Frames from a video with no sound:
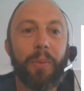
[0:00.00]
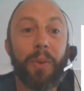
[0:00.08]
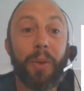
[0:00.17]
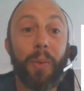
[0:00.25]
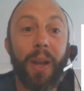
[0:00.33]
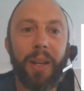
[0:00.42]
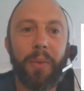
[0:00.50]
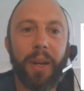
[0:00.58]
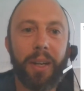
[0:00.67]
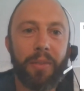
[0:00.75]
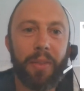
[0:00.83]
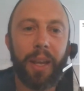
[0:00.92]
We're well
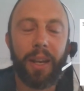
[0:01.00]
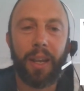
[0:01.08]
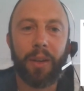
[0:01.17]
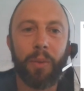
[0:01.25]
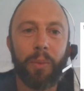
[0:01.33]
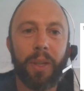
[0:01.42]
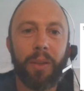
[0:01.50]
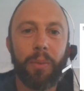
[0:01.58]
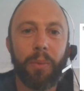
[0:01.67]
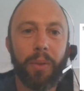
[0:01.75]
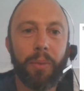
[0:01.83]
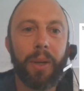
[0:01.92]
aware of that, and we
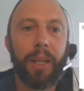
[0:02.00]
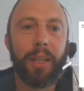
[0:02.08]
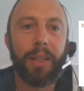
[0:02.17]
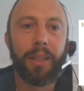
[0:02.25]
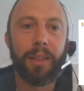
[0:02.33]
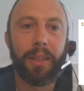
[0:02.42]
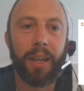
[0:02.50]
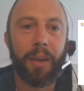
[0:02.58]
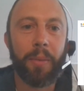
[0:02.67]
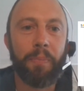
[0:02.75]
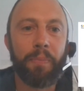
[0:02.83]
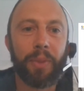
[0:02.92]
really
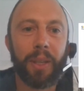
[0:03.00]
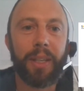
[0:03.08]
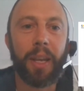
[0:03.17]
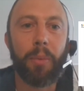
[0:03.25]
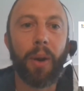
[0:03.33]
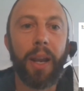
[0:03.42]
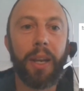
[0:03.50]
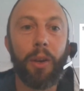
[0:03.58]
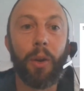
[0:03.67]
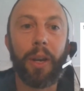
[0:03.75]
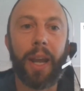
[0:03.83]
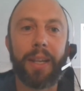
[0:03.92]
take pride
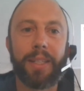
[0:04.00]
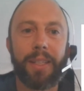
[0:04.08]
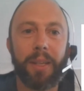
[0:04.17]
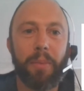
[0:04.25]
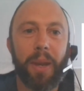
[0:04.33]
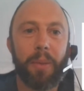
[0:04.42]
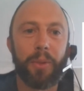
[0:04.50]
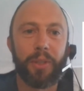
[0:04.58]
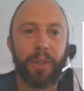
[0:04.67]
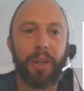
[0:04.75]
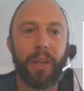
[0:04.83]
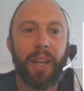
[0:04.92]
in not hassling people.
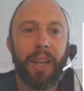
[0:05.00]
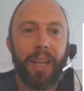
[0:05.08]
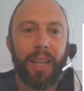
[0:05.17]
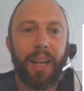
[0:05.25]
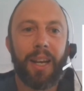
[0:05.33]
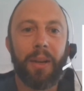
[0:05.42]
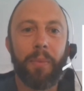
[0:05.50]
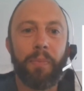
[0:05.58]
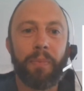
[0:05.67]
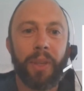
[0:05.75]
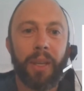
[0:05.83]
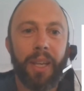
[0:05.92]
So
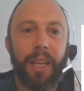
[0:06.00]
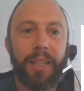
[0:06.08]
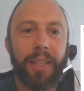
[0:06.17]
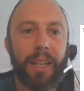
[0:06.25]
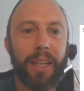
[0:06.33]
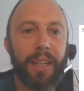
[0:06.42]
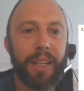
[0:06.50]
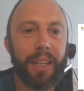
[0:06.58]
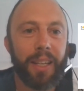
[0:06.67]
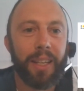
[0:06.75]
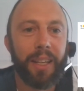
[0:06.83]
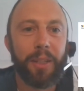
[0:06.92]
it's a
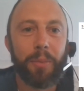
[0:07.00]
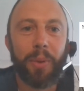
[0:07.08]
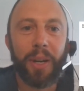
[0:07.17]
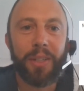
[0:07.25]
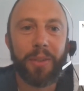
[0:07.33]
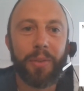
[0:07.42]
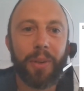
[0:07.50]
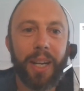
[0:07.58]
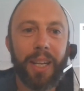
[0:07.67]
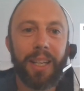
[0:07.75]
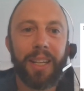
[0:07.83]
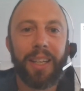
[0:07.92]

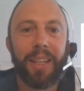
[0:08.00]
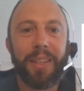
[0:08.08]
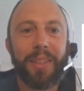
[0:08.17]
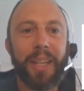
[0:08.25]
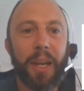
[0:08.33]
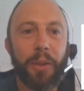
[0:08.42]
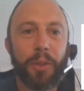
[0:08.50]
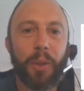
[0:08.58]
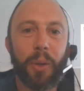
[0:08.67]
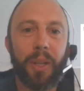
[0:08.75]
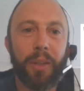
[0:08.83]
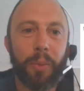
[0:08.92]
pressure-free sales
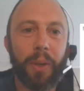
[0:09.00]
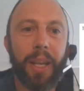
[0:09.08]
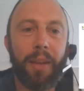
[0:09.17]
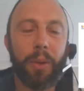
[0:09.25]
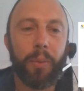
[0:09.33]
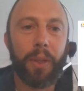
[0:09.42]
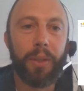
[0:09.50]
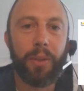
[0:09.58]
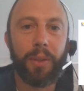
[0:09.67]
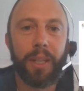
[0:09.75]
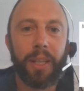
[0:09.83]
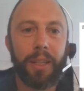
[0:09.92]
call, and we'll leave it with
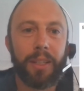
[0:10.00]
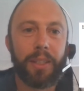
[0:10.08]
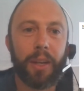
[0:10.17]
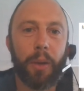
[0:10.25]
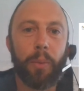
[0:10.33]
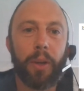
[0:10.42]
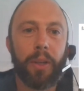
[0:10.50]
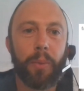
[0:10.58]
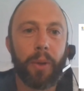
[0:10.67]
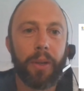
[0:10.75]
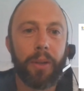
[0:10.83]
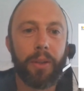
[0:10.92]
you to then decide what
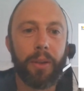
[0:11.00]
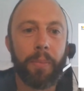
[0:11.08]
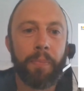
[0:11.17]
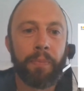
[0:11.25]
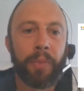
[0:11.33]
you want to do.